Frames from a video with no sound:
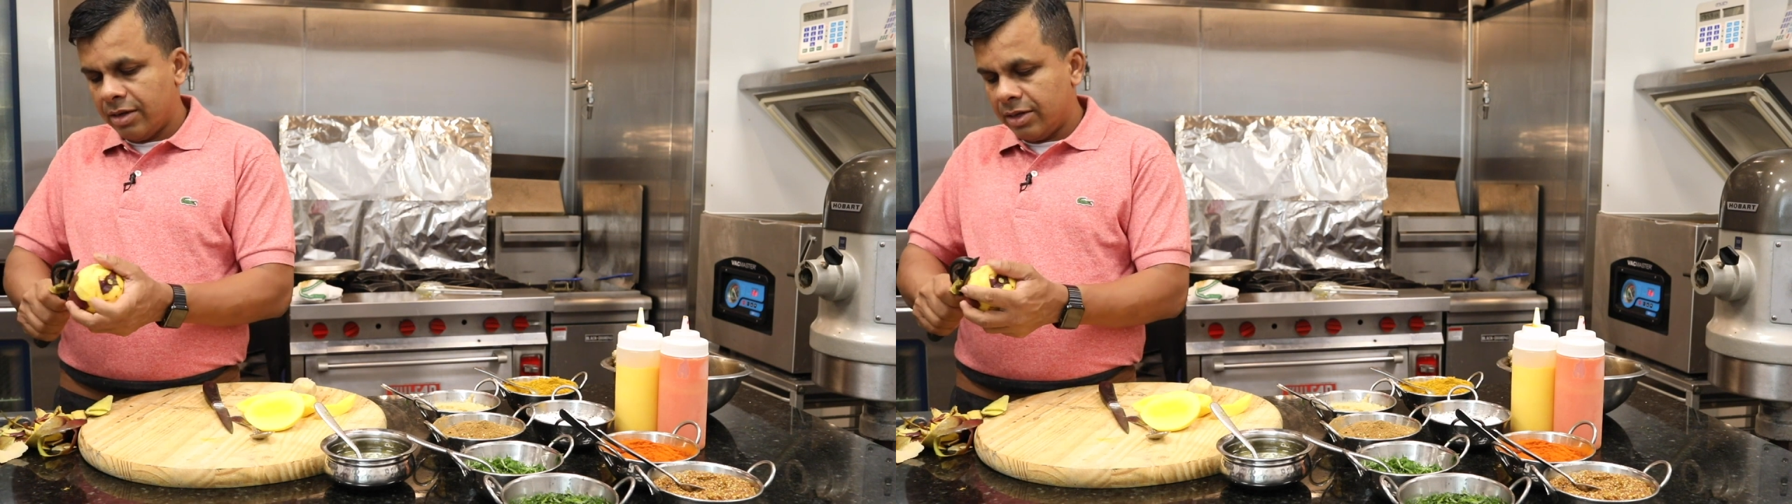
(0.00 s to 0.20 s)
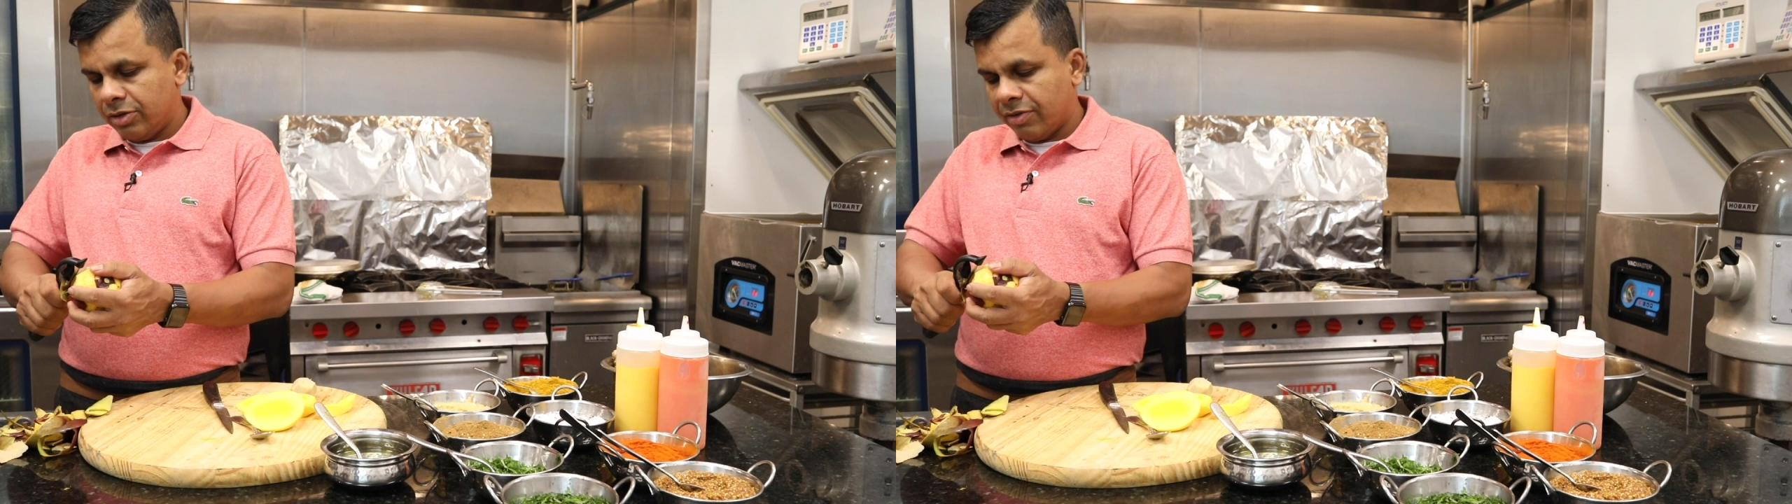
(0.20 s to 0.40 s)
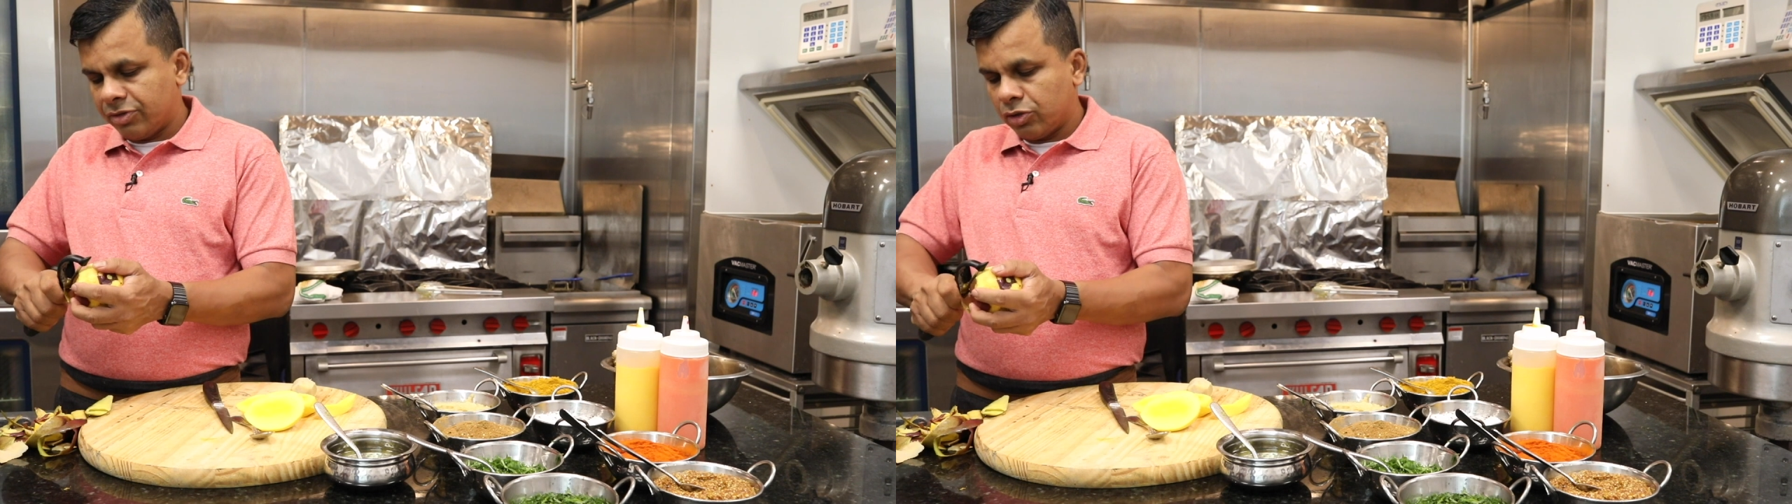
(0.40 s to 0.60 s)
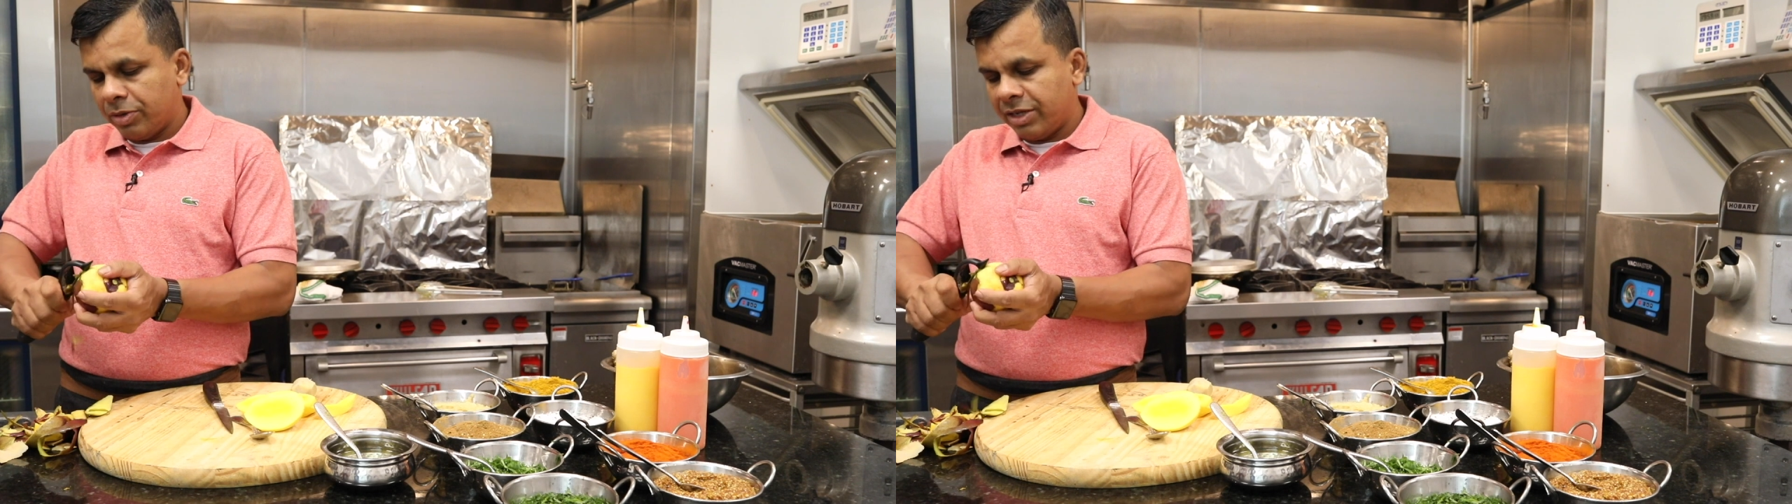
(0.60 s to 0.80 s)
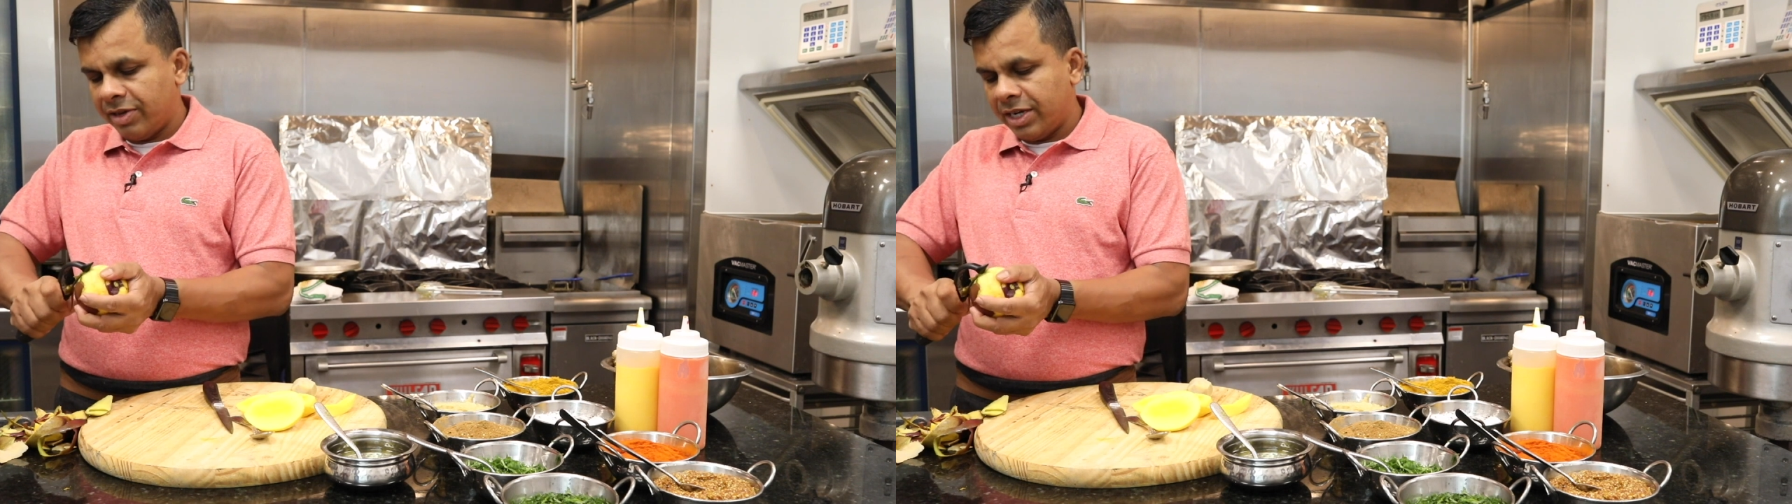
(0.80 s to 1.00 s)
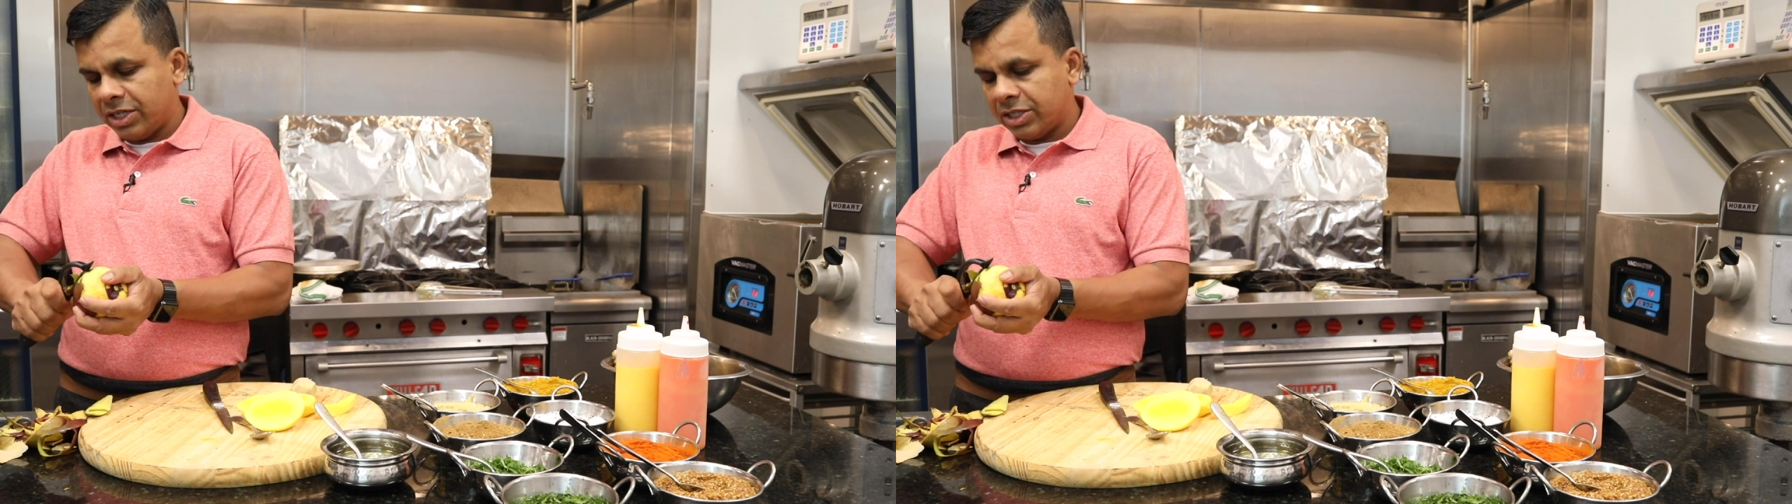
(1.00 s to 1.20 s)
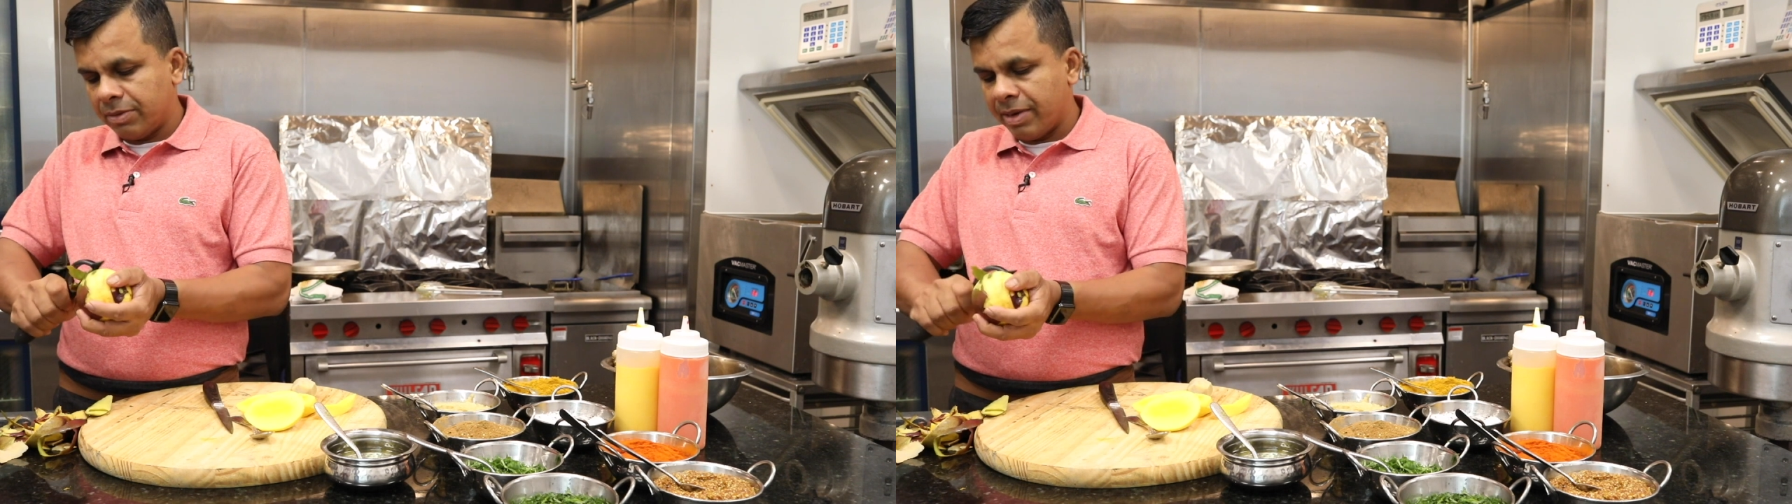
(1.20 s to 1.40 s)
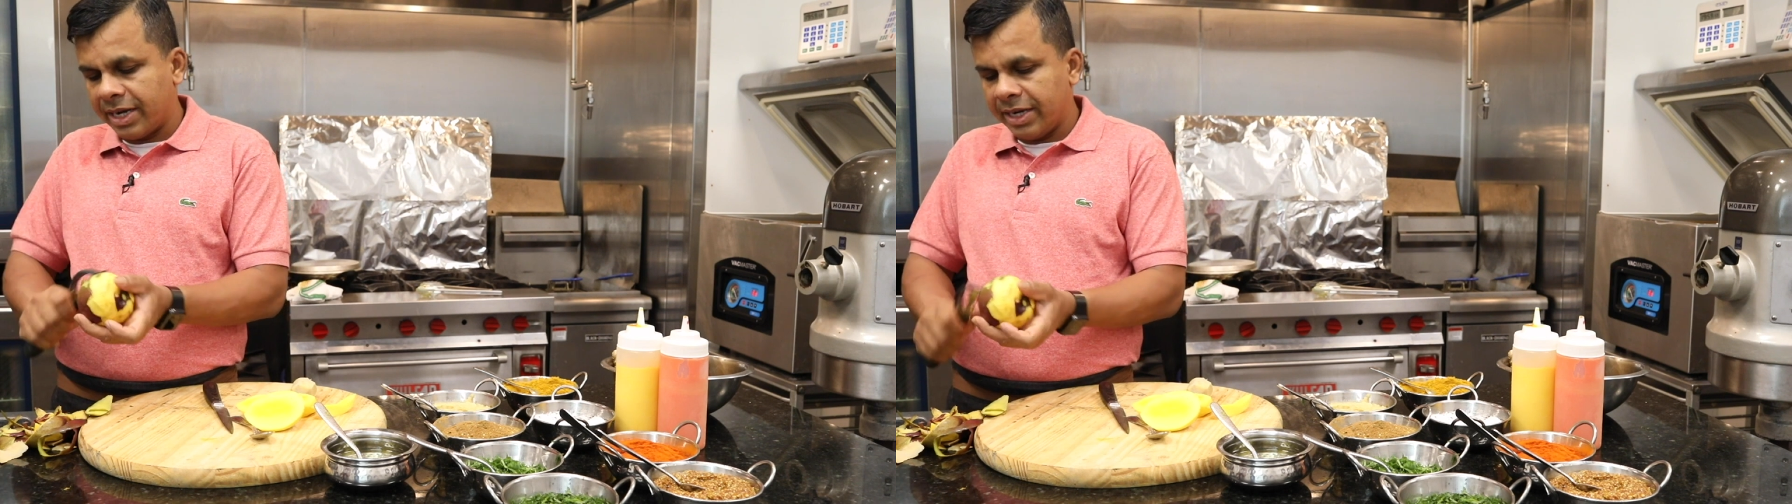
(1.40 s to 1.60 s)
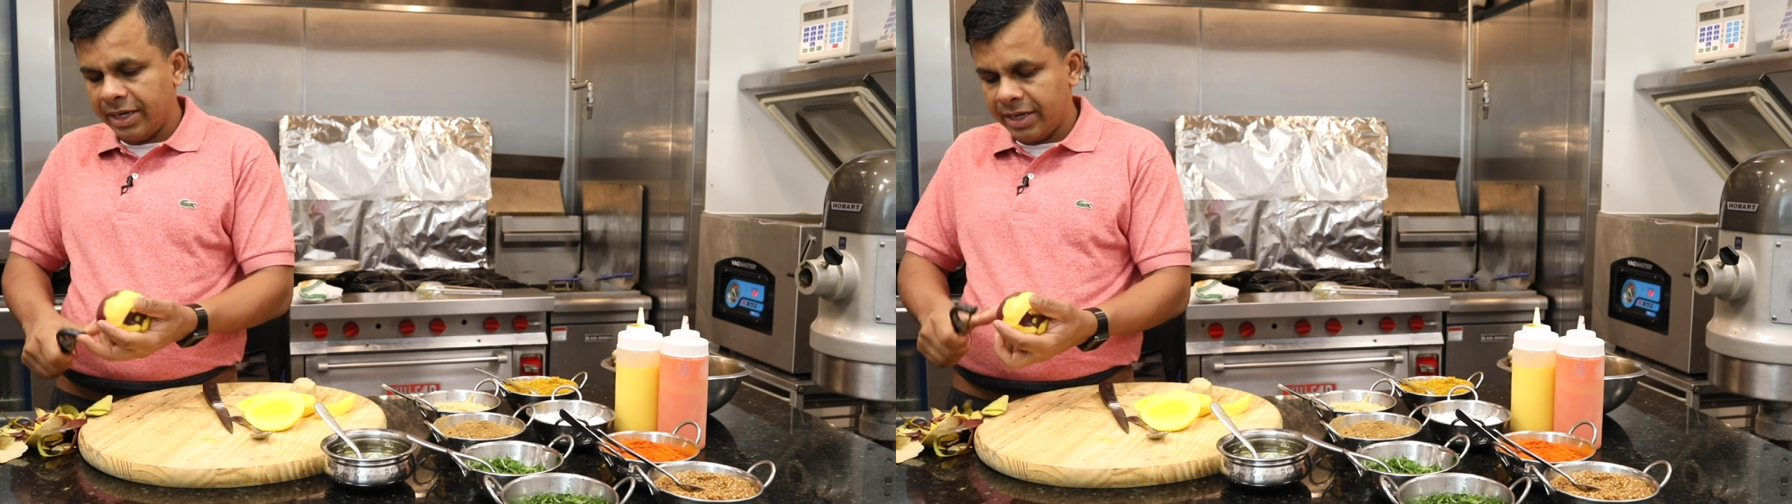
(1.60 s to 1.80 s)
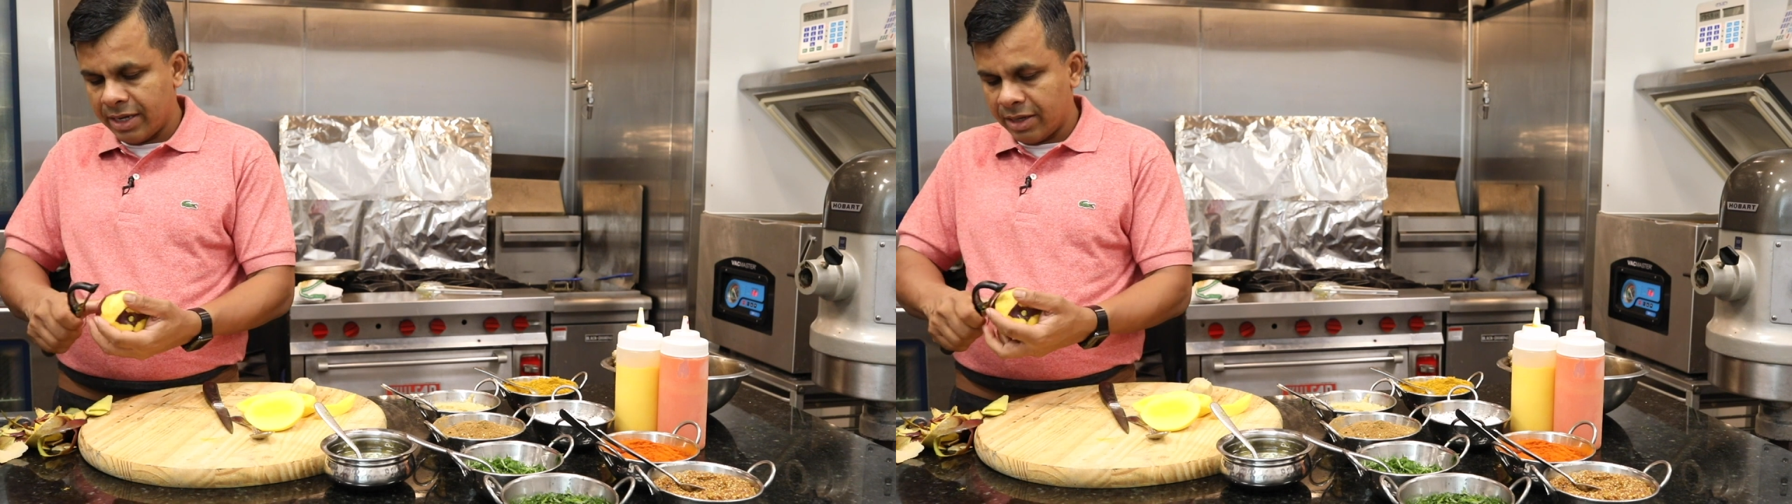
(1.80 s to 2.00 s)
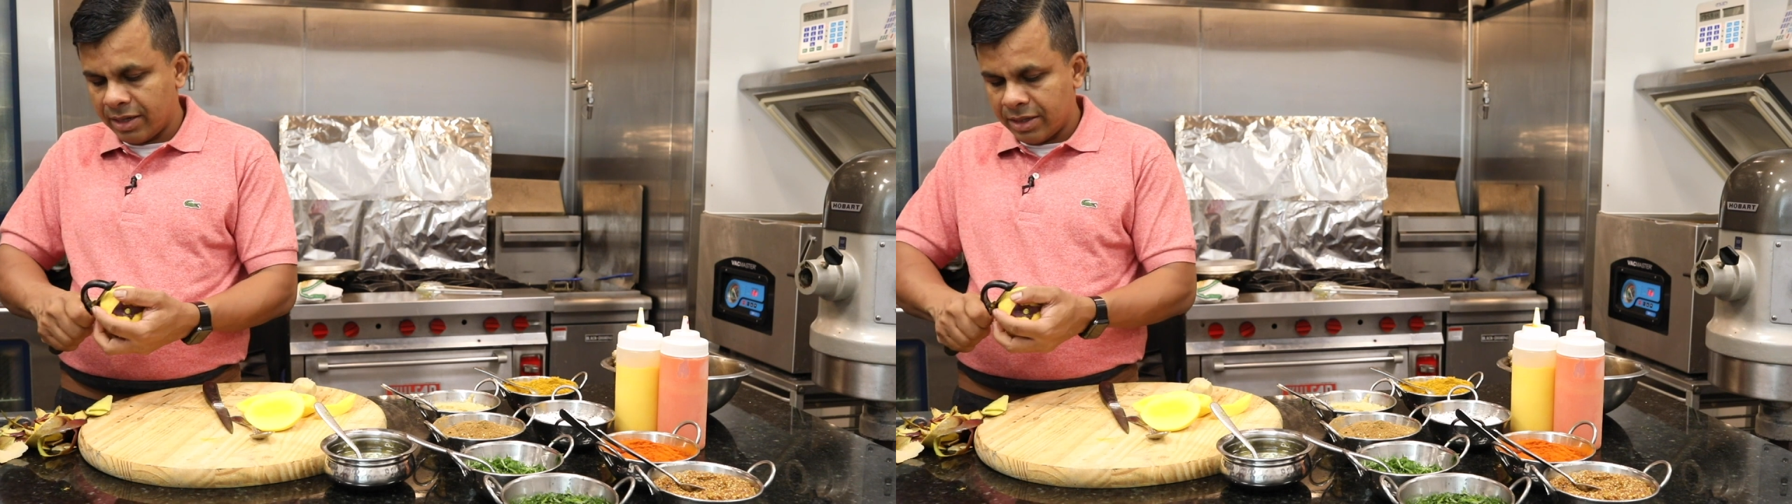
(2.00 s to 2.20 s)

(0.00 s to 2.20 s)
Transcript: and you have so many variation back in India.